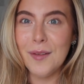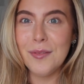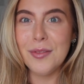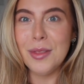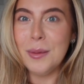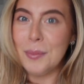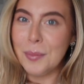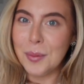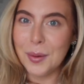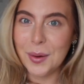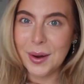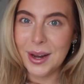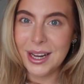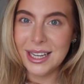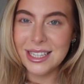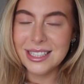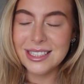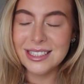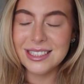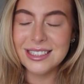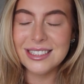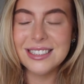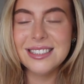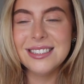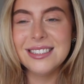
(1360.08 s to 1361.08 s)
the
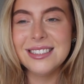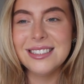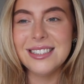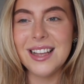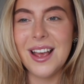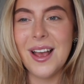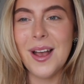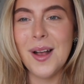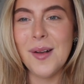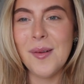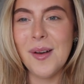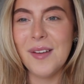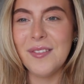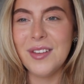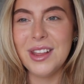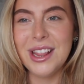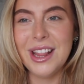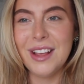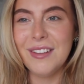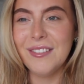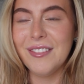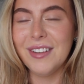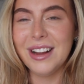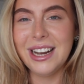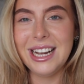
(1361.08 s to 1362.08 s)
prints. I think
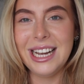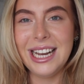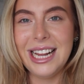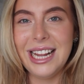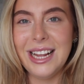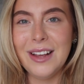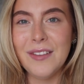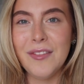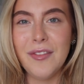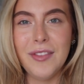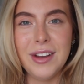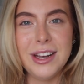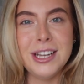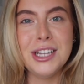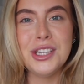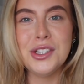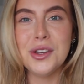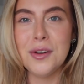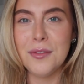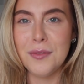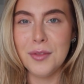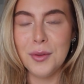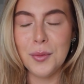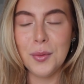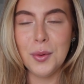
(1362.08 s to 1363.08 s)
they really finish
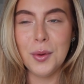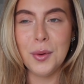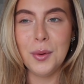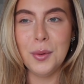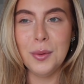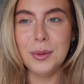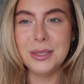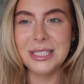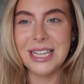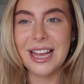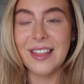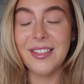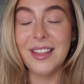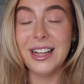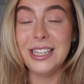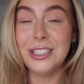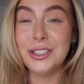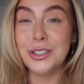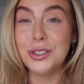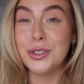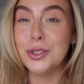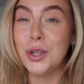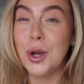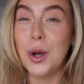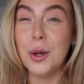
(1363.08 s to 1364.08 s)
off the walls and they
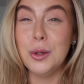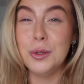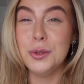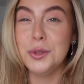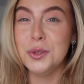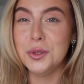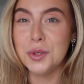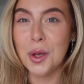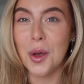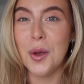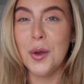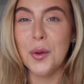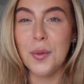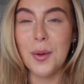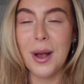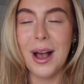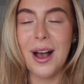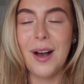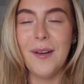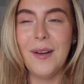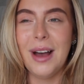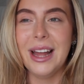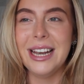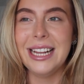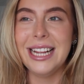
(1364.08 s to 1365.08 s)
just go so
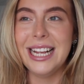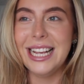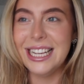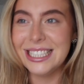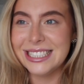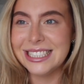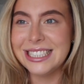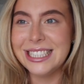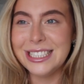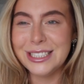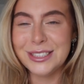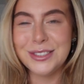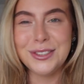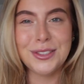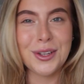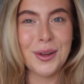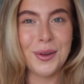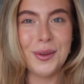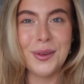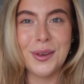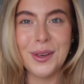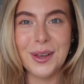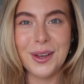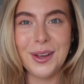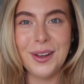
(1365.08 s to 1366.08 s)
well. And isn't it
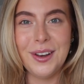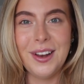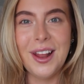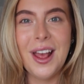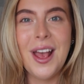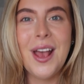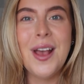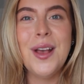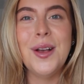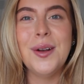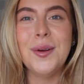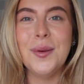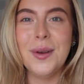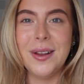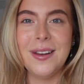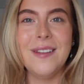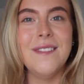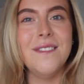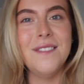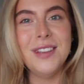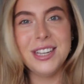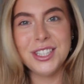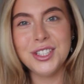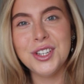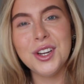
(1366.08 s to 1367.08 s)
so good when a
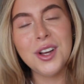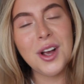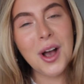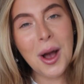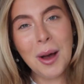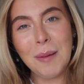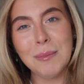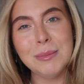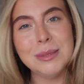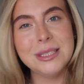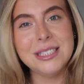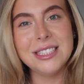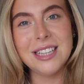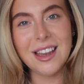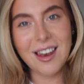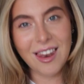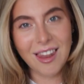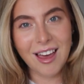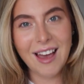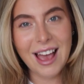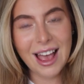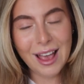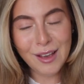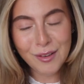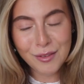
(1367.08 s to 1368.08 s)
vision comes to
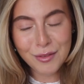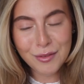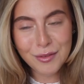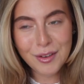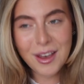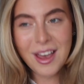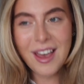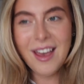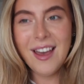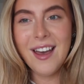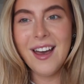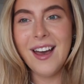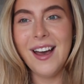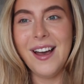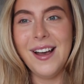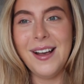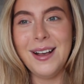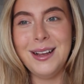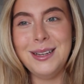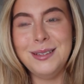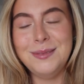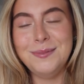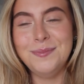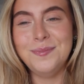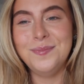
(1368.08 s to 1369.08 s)
life?
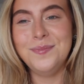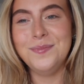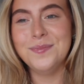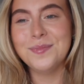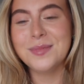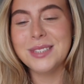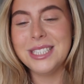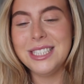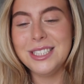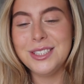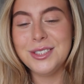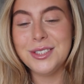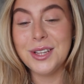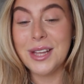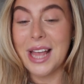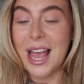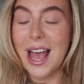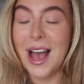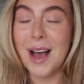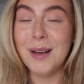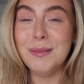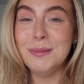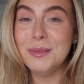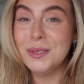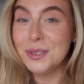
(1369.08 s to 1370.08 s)
So
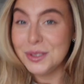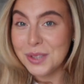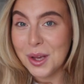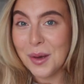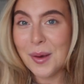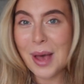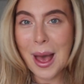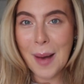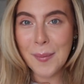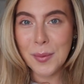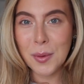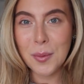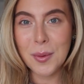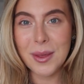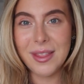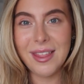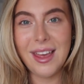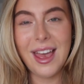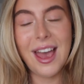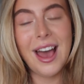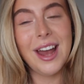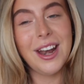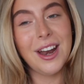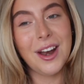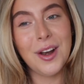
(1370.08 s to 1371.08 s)
yeah, I'm so happy with it.
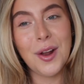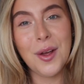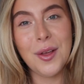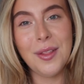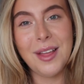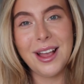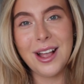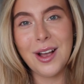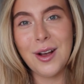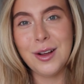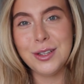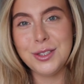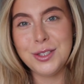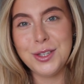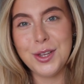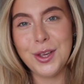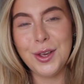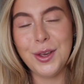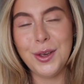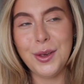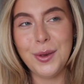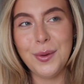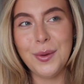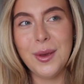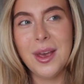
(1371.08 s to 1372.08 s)
And I know they are
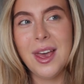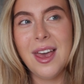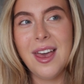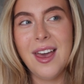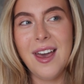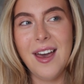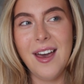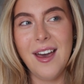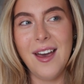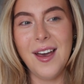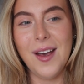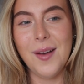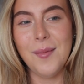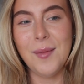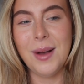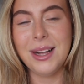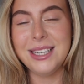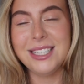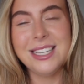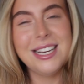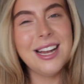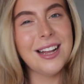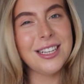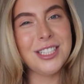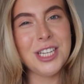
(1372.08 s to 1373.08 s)
too. I
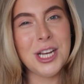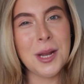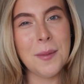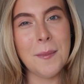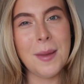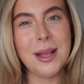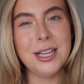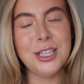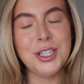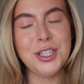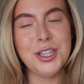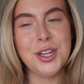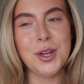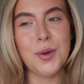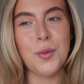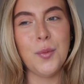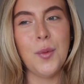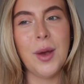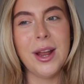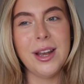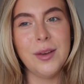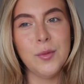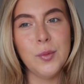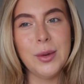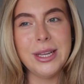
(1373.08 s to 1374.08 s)
didn't actually mention
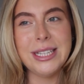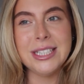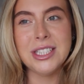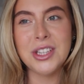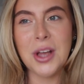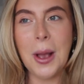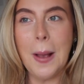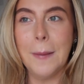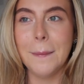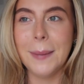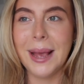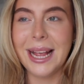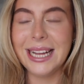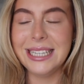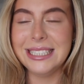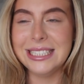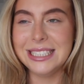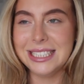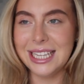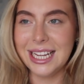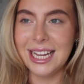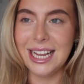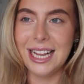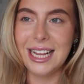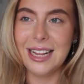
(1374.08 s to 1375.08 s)
when we started
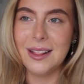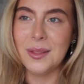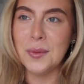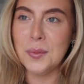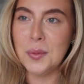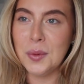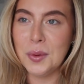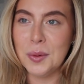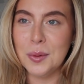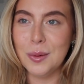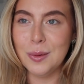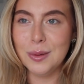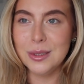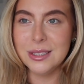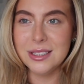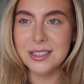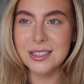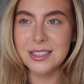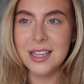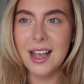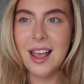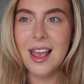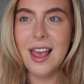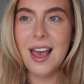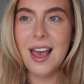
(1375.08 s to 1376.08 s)
painting the
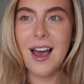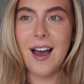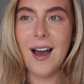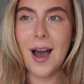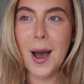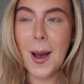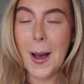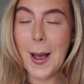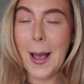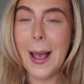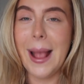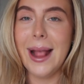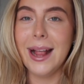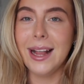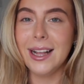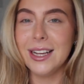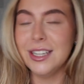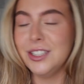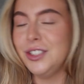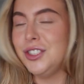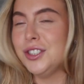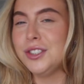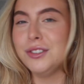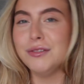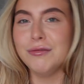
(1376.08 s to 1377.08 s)
walls, I
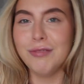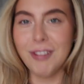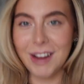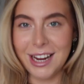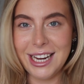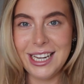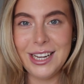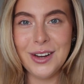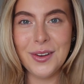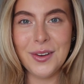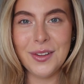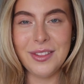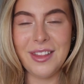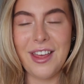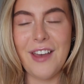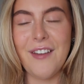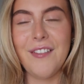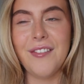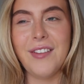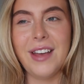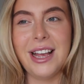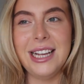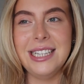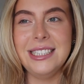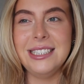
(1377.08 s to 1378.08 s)
could just read it on their
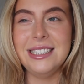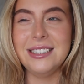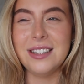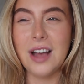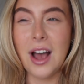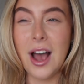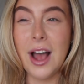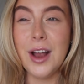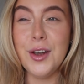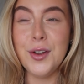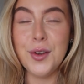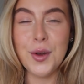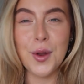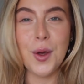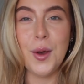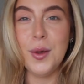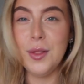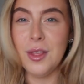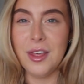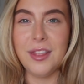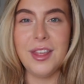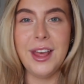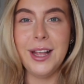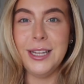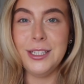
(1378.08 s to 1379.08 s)
faces. I know
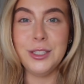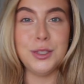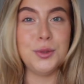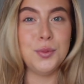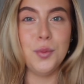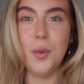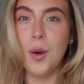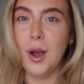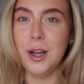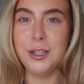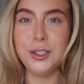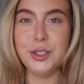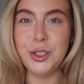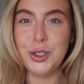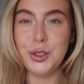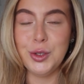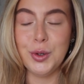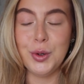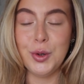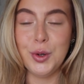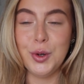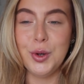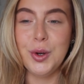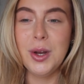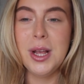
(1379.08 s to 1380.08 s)
that they just weren't
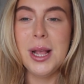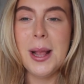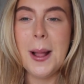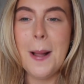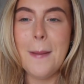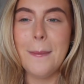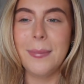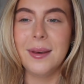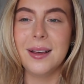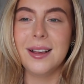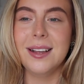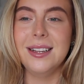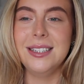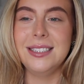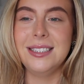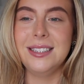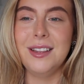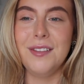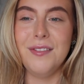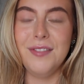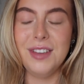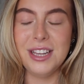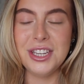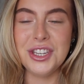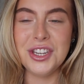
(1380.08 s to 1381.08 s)
sure because the
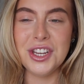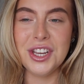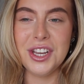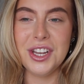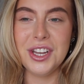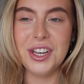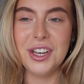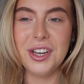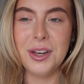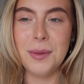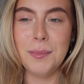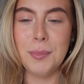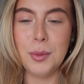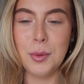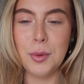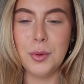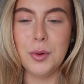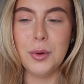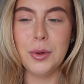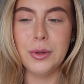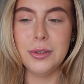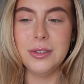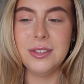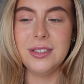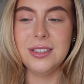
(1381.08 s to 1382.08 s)
vision
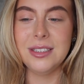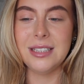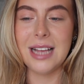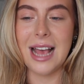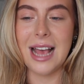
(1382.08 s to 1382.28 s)
boards